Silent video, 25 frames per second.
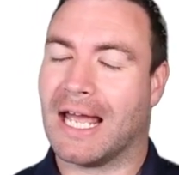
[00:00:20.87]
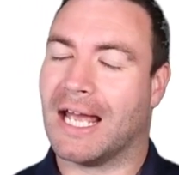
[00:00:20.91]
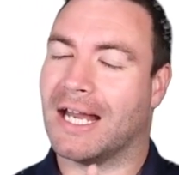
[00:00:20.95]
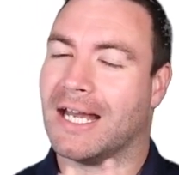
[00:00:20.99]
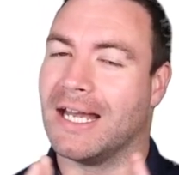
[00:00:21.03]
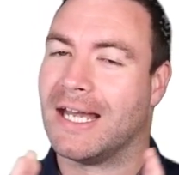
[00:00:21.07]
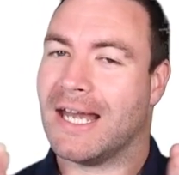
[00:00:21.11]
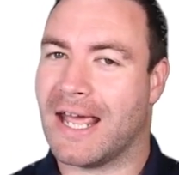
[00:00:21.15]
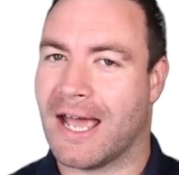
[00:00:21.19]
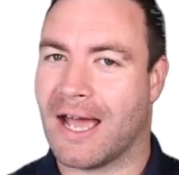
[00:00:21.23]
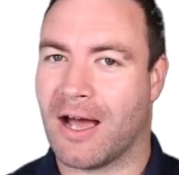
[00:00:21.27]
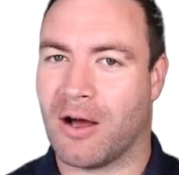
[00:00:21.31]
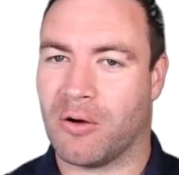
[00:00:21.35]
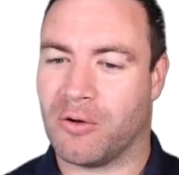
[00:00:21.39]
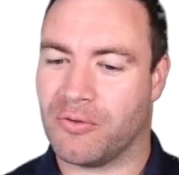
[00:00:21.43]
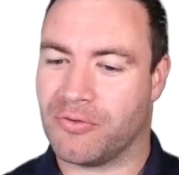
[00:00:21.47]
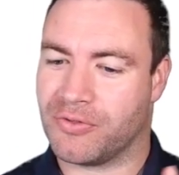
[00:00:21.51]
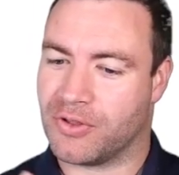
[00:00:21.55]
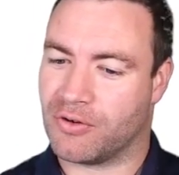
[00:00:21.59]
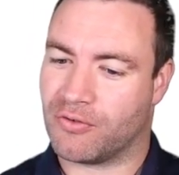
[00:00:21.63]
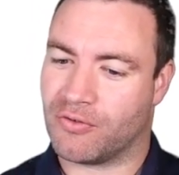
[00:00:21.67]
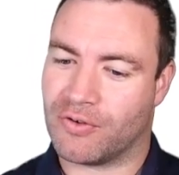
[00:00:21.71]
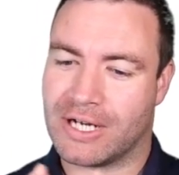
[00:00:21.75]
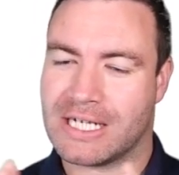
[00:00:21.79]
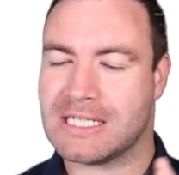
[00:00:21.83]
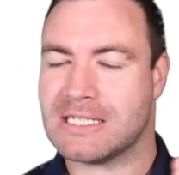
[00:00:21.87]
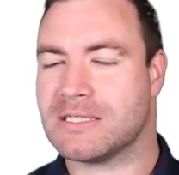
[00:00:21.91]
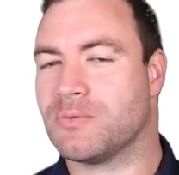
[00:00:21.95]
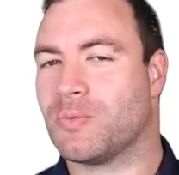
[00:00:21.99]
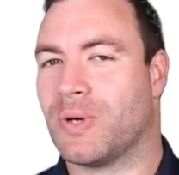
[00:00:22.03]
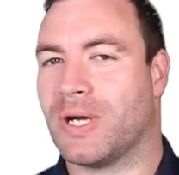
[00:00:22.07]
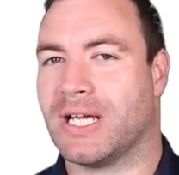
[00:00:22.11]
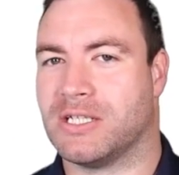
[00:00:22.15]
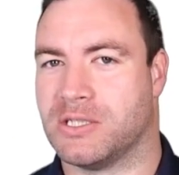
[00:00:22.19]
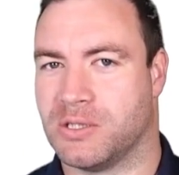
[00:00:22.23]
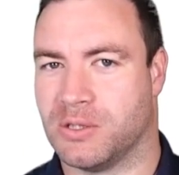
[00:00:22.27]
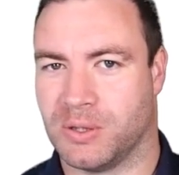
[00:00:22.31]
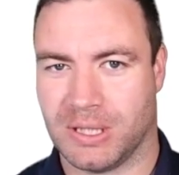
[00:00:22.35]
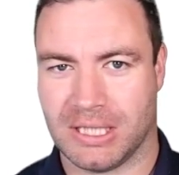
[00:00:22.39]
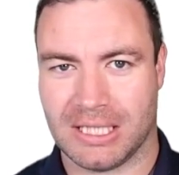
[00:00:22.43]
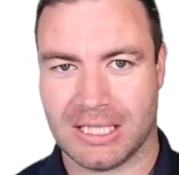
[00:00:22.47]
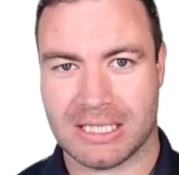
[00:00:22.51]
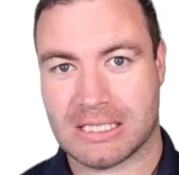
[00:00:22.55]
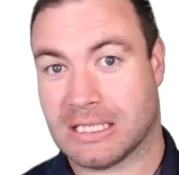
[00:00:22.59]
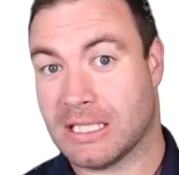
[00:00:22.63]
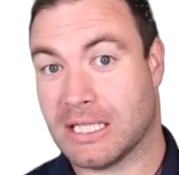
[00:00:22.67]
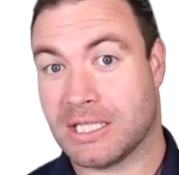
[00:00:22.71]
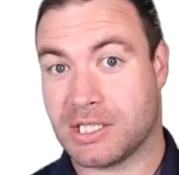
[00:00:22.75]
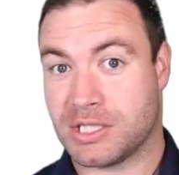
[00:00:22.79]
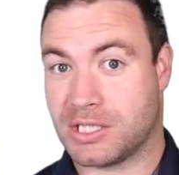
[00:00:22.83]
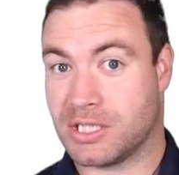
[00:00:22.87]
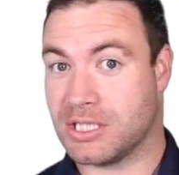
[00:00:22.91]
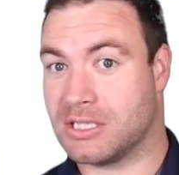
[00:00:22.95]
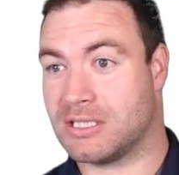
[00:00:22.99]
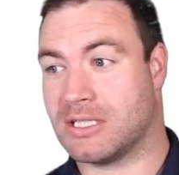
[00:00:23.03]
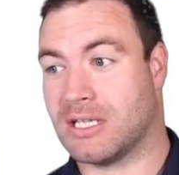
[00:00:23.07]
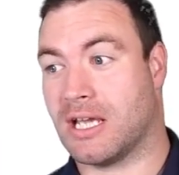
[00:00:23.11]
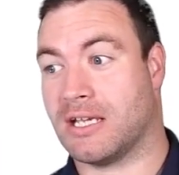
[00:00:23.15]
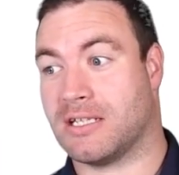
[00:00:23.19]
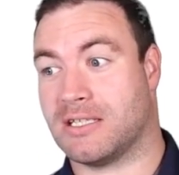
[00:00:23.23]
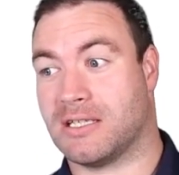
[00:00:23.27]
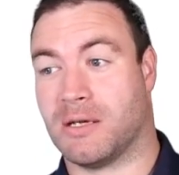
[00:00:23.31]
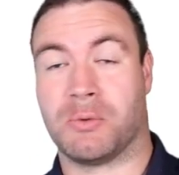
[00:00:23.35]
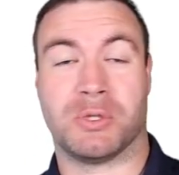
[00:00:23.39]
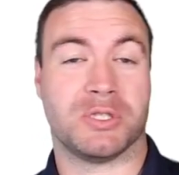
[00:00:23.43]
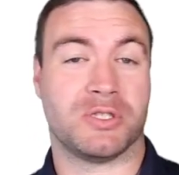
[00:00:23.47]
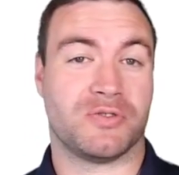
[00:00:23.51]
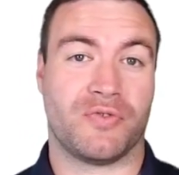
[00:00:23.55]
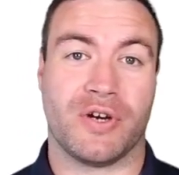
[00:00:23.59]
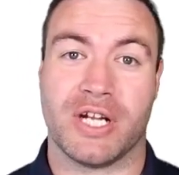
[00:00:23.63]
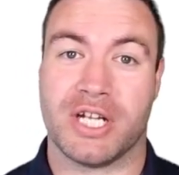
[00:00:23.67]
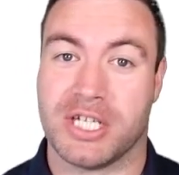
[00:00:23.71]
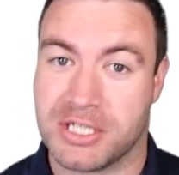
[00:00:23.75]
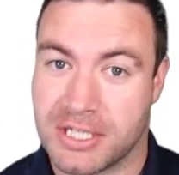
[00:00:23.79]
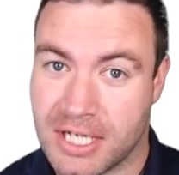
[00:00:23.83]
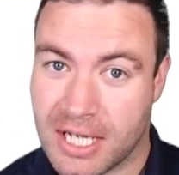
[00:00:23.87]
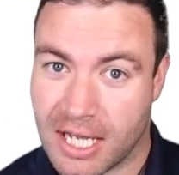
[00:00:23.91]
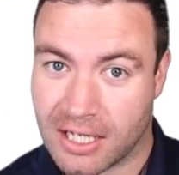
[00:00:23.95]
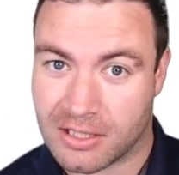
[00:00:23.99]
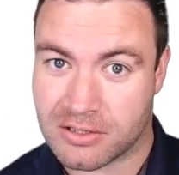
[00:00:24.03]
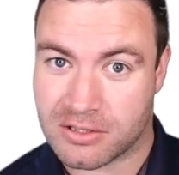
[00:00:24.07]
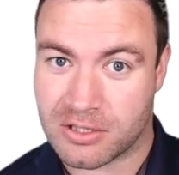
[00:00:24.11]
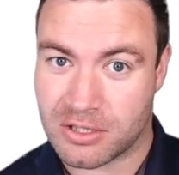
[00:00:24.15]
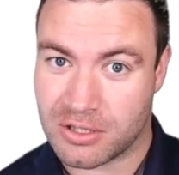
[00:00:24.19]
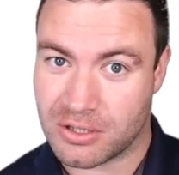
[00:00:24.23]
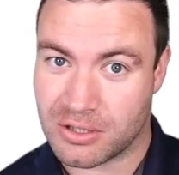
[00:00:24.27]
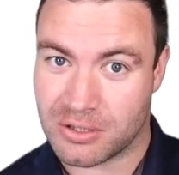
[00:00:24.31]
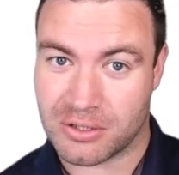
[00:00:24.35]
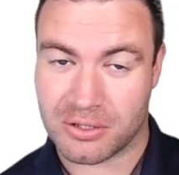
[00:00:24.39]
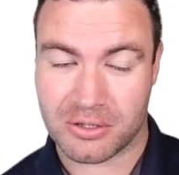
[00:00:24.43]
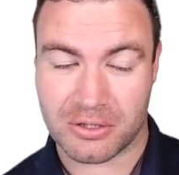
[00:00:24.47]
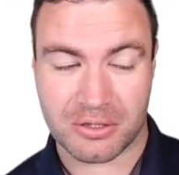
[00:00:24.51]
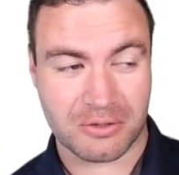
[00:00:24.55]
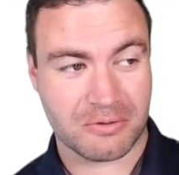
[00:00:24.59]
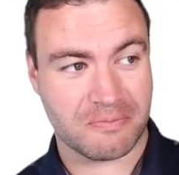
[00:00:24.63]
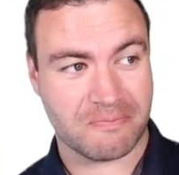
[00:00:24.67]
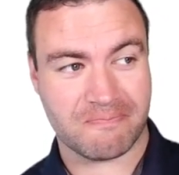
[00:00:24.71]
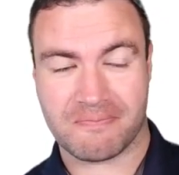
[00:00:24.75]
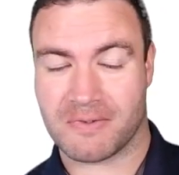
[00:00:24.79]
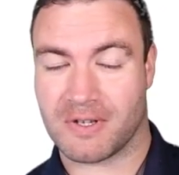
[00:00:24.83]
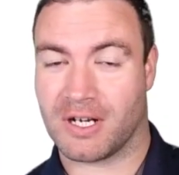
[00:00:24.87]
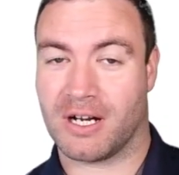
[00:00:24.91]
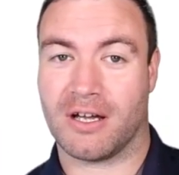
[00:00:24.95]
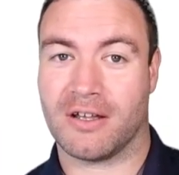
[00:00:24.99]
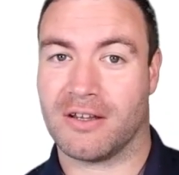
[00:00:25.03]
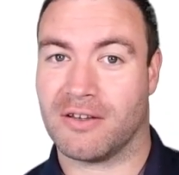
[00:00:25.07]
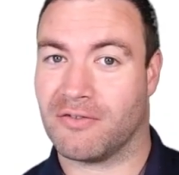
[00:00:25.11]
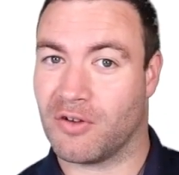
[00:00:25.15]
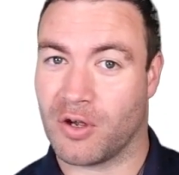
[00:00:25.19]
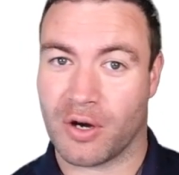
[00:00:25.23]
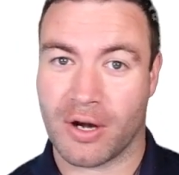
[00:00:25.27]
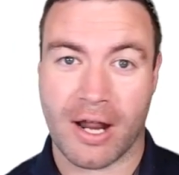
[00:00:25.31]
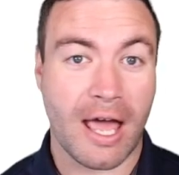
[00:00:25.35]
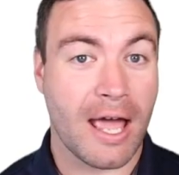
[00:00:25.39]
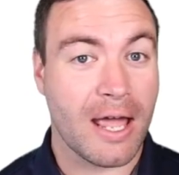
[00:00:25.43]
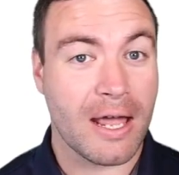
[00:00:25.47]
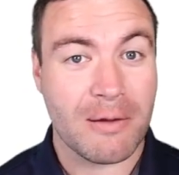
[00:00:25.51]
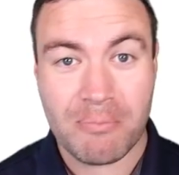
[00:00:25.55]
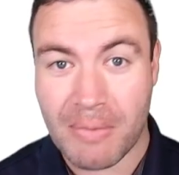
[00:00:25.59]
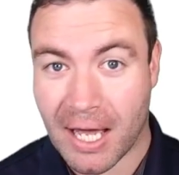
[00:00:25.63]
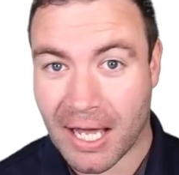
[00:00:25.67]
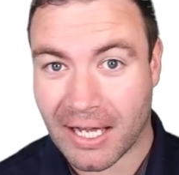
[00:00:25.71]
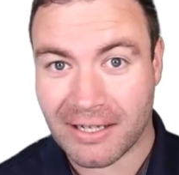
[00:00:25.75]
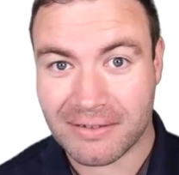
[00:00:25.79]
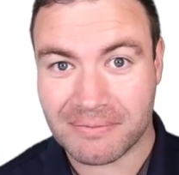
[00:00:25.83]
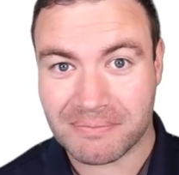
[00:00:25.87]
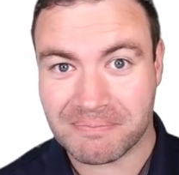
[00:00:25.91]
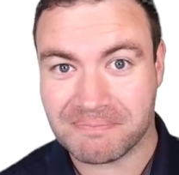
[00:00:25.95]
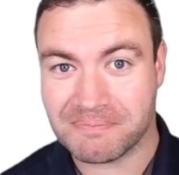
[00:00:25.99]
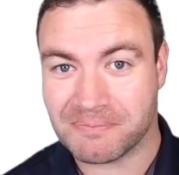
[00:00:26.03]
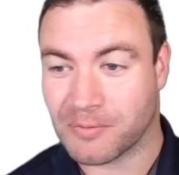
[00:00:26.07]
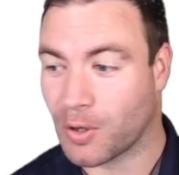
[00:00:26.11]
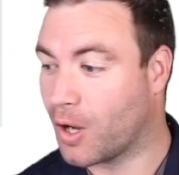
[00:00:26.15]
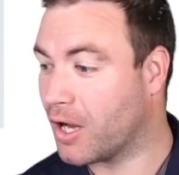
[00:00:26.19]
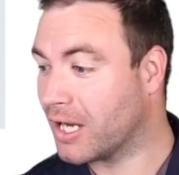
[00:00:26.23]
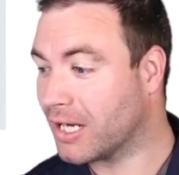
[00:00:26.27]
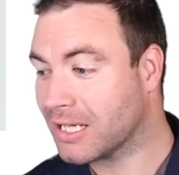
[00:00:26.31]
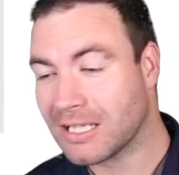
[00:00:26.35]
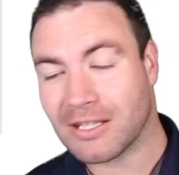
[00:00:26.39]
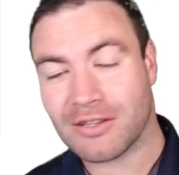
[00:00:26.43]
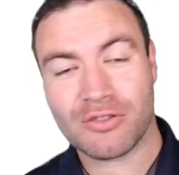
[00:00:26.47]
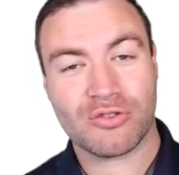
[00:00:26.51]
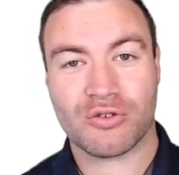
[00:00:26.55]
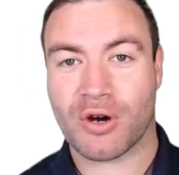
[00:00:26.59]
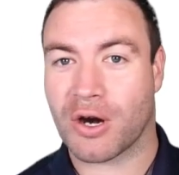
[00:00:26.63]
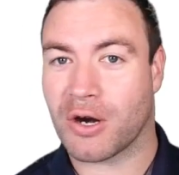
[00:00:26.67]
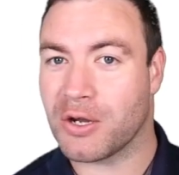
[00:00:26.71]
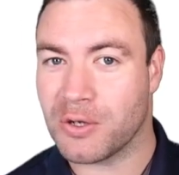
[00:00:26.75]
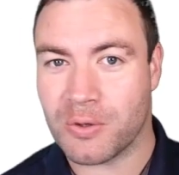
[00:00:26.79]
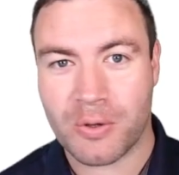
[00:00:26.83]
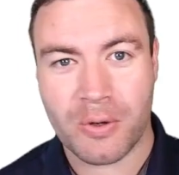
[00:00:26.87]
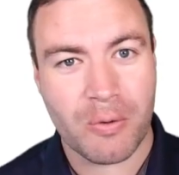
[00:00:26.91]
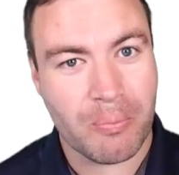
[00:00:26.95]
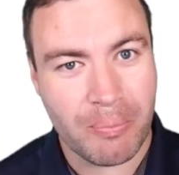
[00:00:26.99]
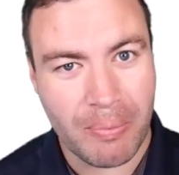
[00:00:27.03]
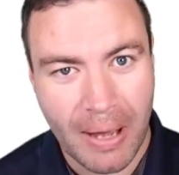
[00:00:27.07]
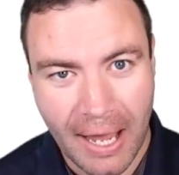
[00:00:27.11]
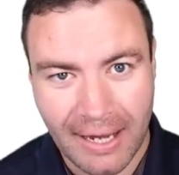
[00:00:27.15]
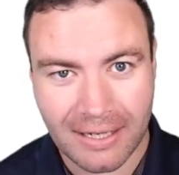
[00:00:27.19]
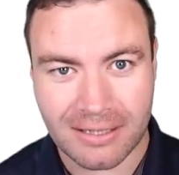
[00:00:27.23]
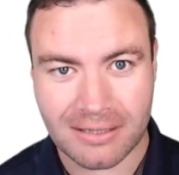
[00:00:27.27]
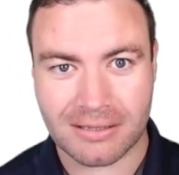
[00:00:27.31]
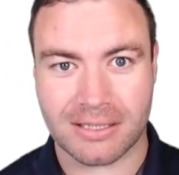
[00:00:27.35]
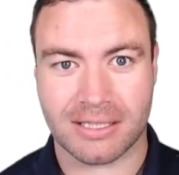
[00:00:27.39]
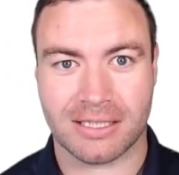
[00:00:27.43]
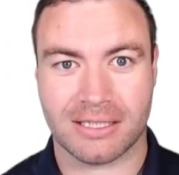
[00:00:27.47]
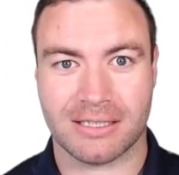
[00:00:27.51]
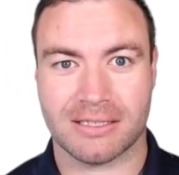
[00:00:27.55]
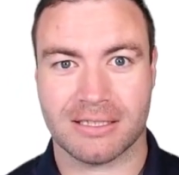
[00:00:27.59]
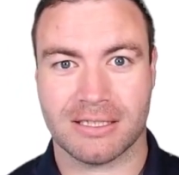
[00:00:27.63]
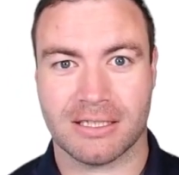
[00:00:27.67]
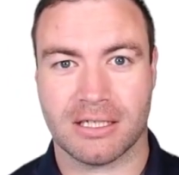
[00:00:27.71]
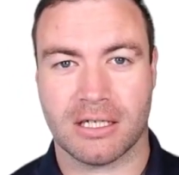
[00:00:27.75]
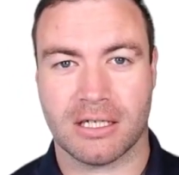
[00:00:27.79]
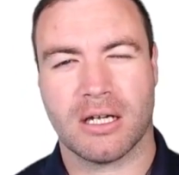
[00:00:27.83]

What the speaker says: Now, the reason we're doing this, let's just say someone's reached out to you, they've gone, hey mate, I can throw you a backlink.